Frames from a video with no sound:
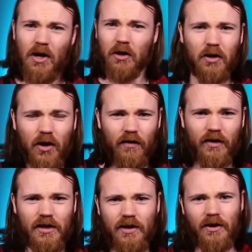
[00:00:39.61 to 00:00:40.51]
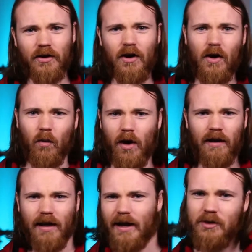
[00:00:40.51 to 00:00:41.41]
look over here
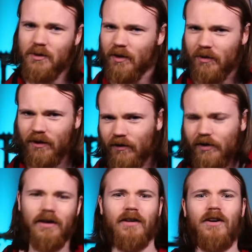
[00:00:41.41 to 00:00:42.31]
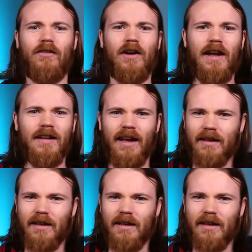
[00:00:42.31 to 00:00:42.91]
while I do something over here, right?